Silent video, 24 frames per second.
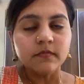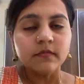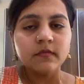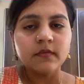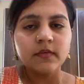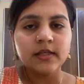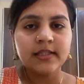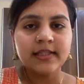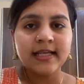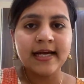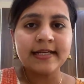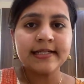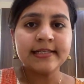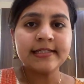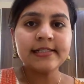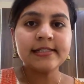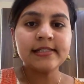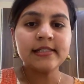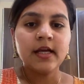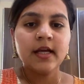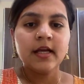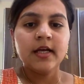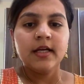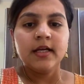That
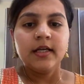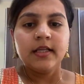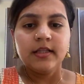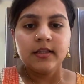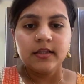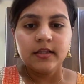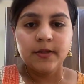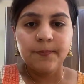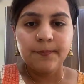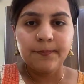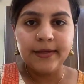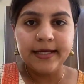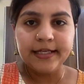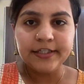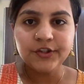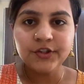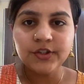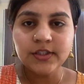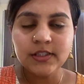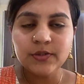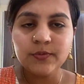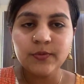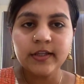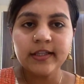is, The
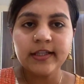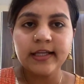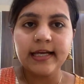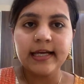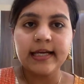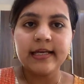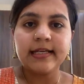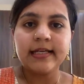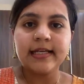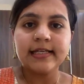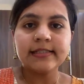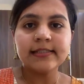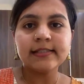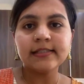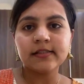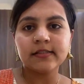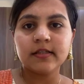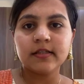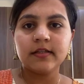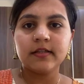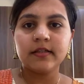patients with ALS,